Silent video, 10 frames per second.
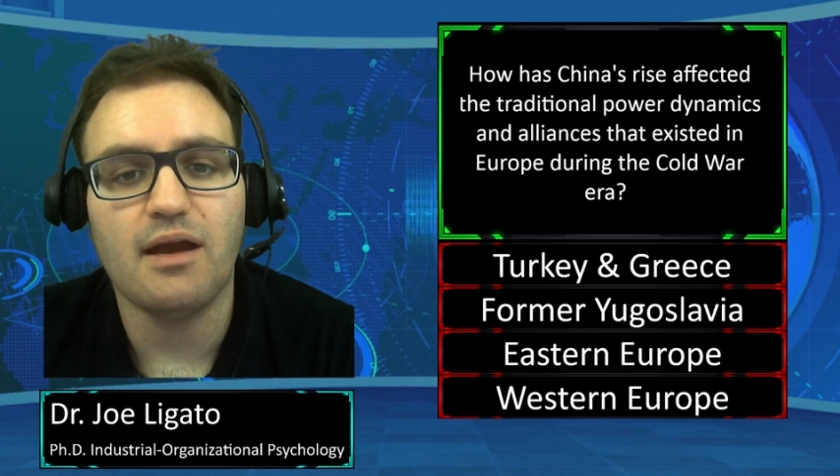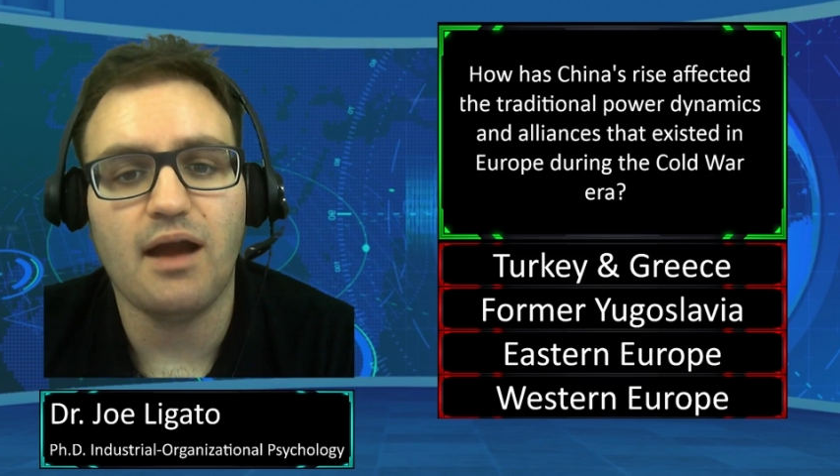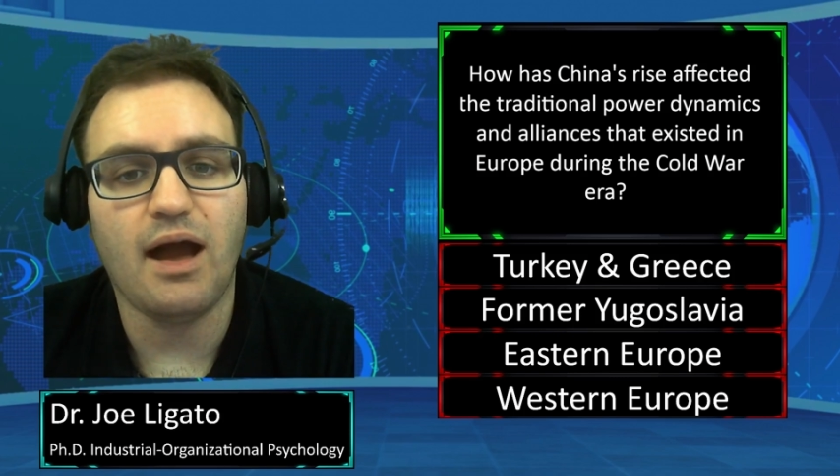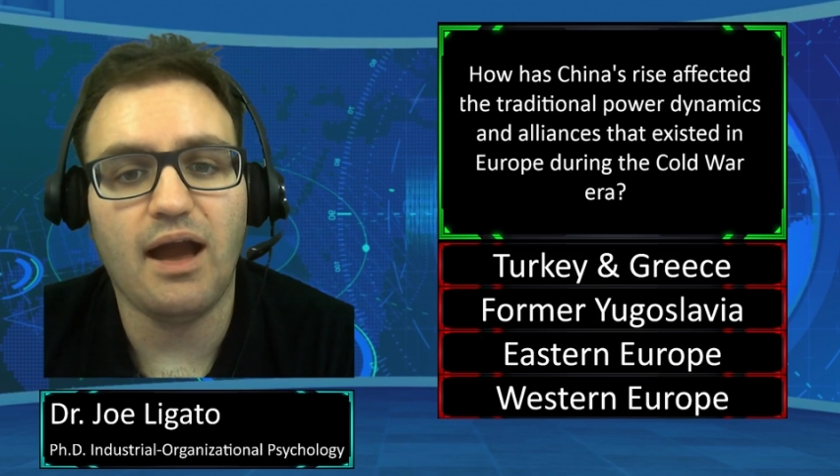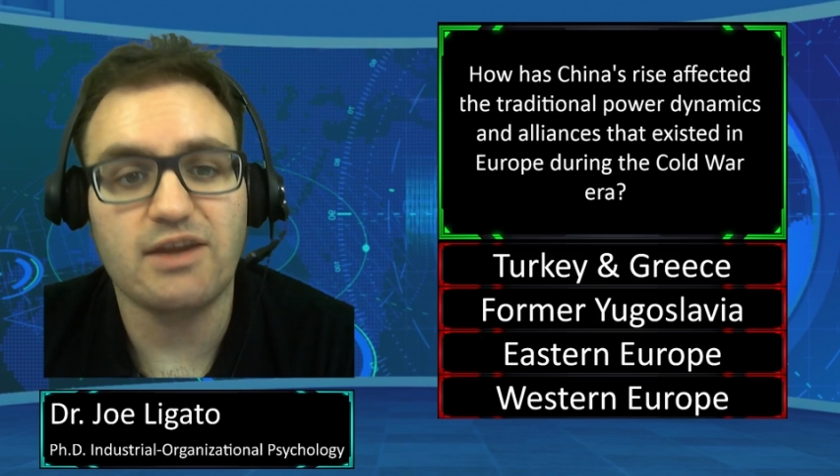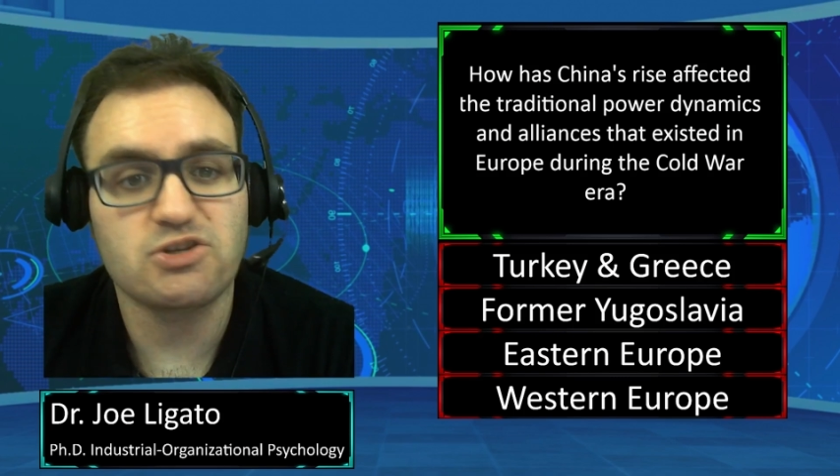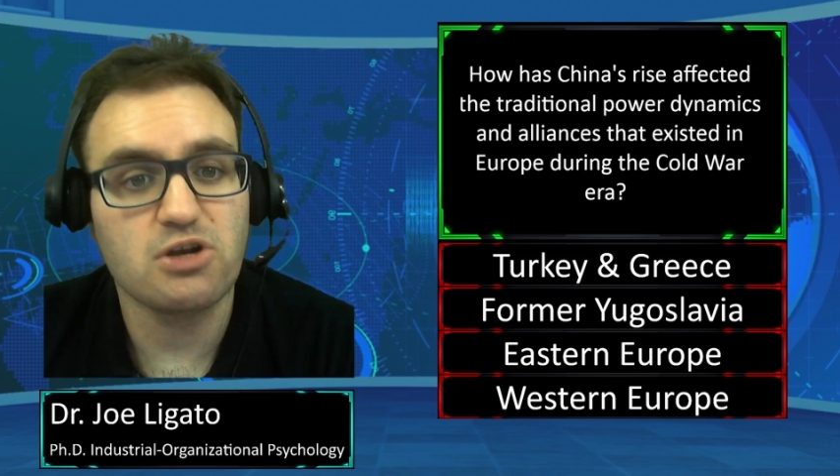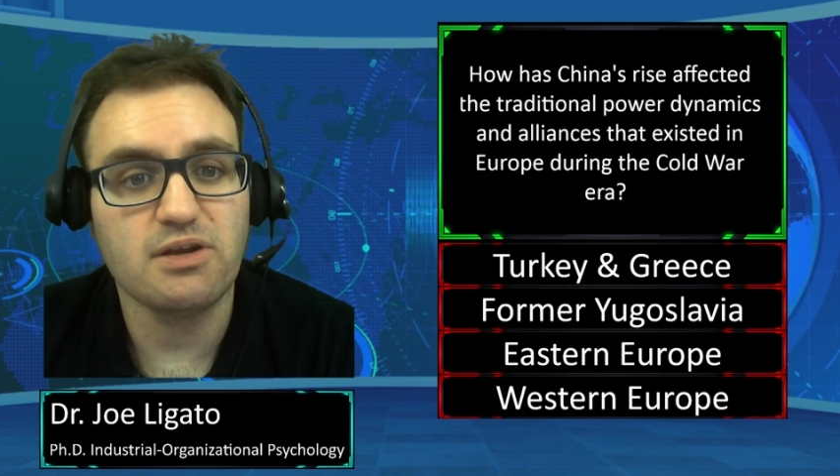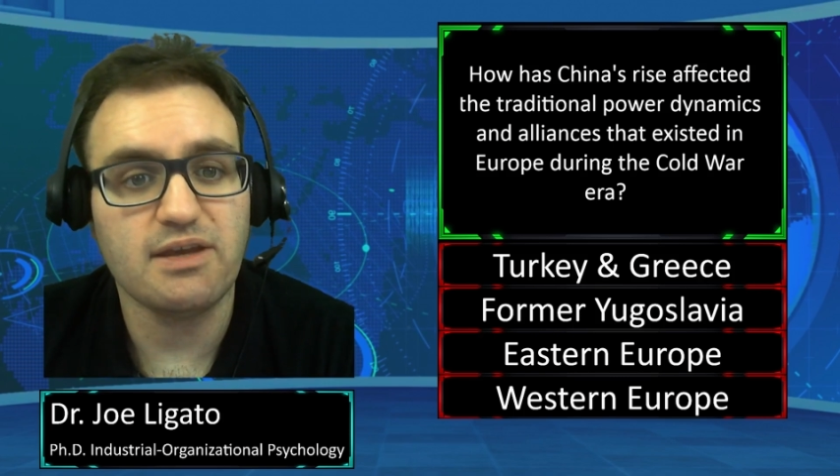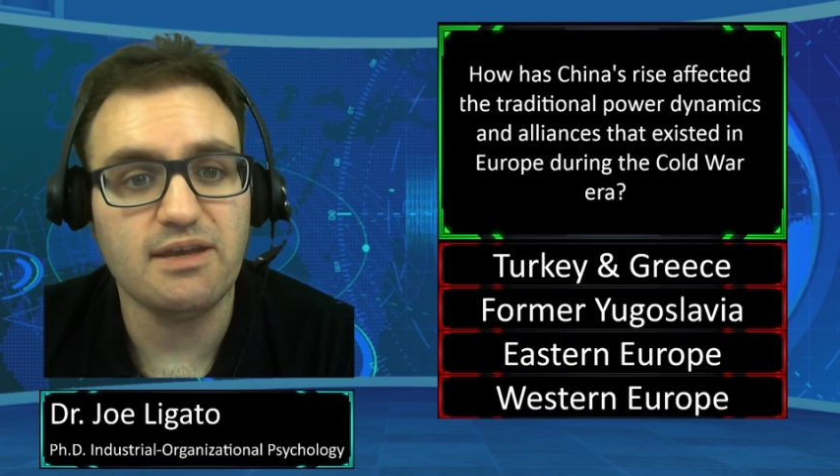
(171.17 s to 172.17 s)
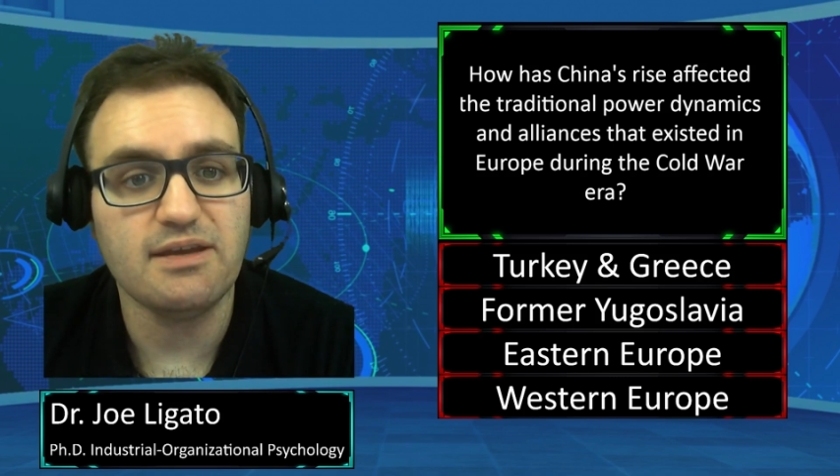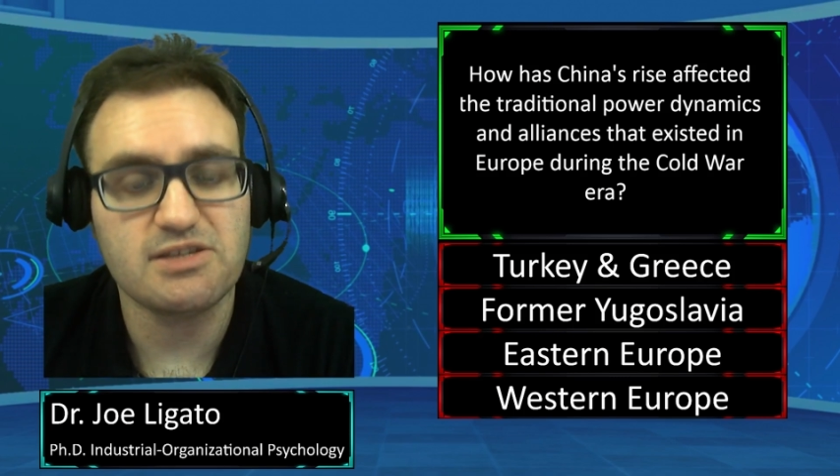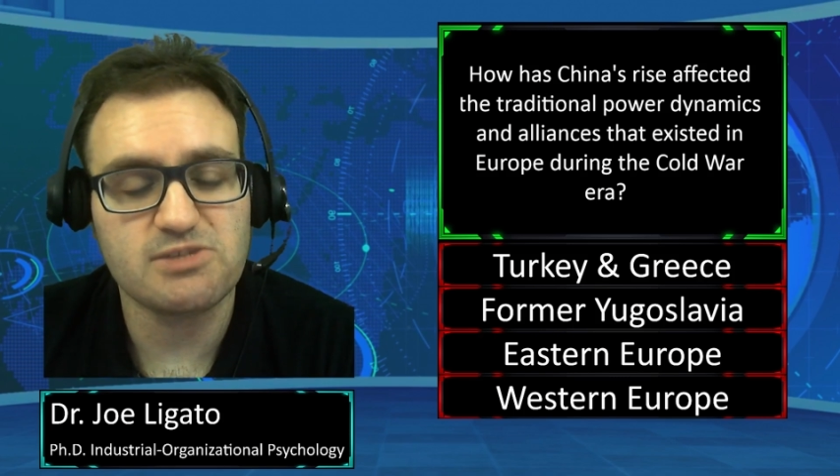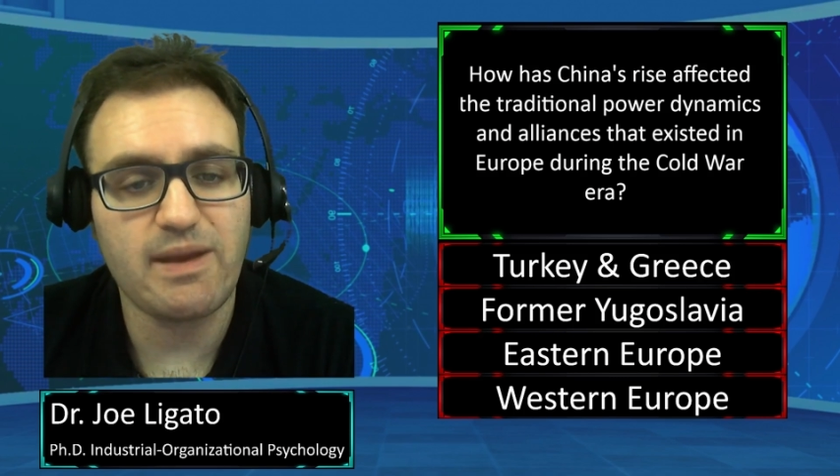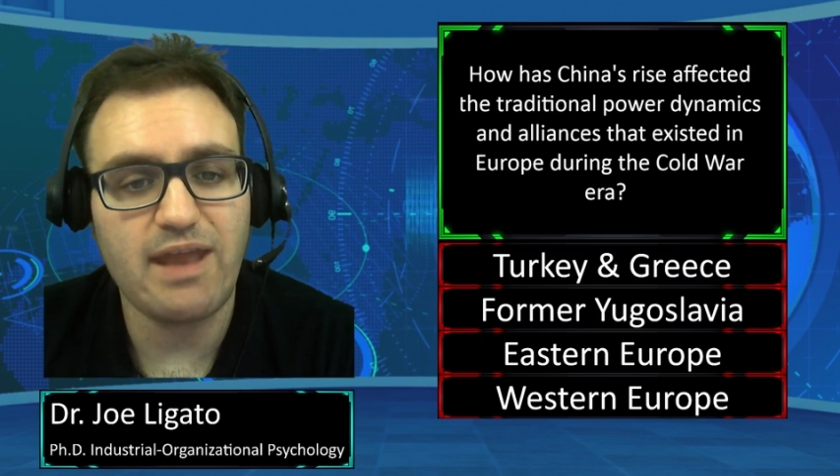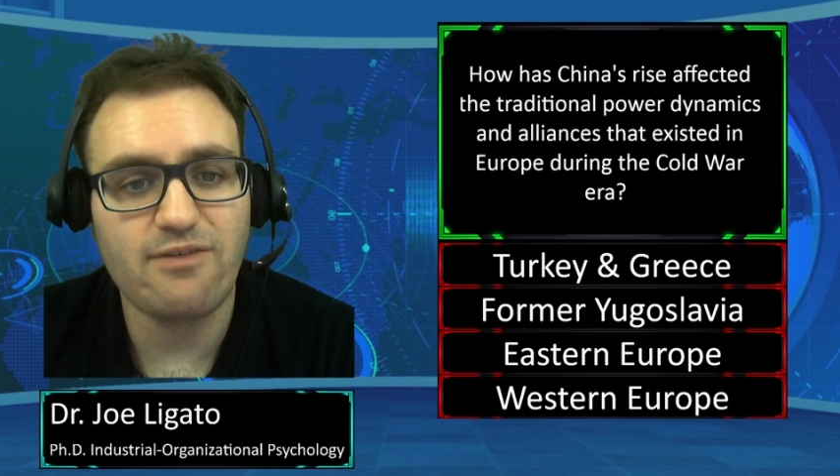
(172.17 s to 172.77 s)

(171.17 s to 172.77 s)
And Turkey, despite